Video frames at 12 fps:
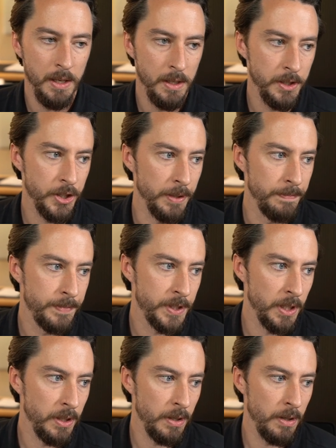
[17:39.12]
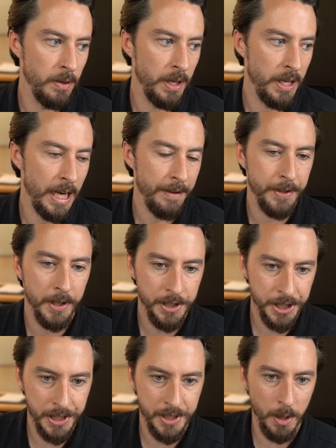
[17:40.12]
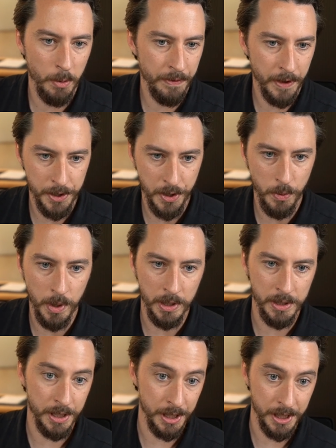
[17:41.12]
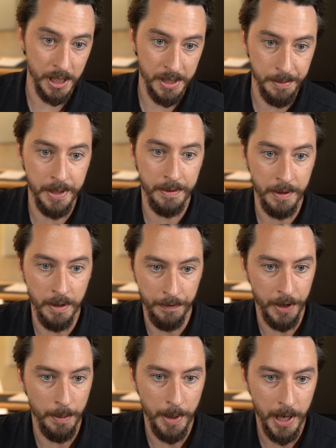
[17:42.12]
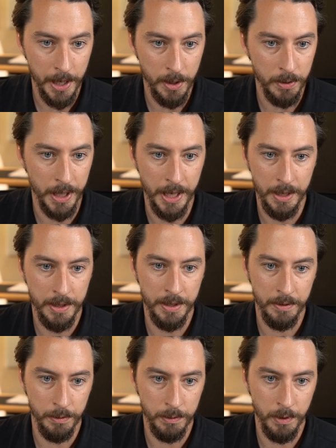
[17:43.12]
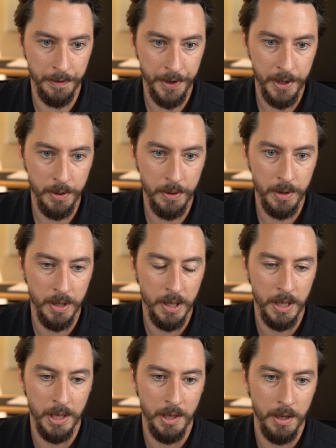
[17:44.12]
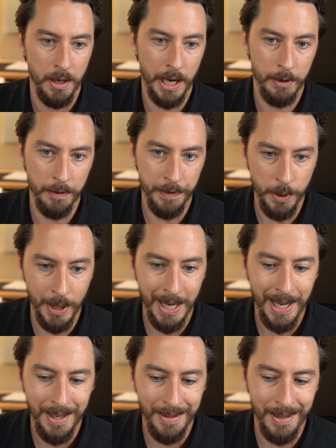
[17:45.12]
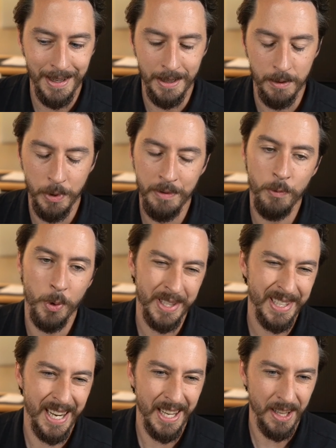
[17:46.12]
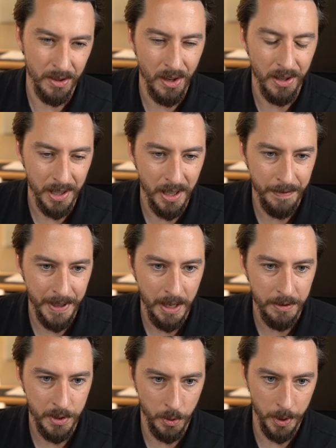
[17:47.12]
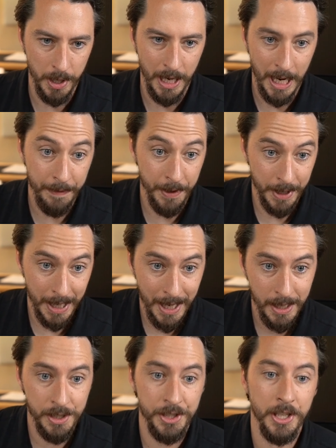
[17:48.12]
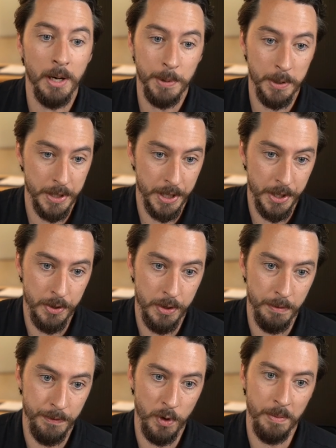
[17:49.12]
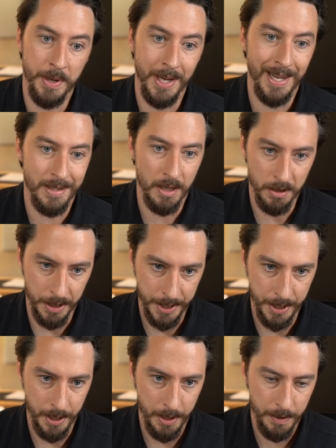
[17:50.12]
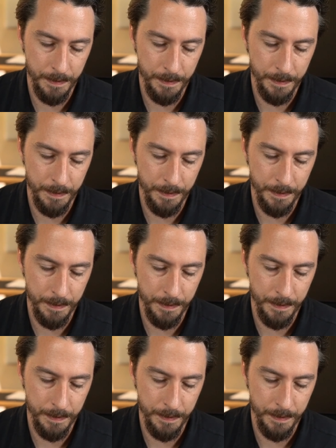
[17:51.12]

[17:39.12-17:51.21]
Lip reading: Sure. So after she's done with version 1, she sends me Frame.io link to review. I review that, and we've worked together long enough now to where after that, she uploads it to YouTube for me as unlisted.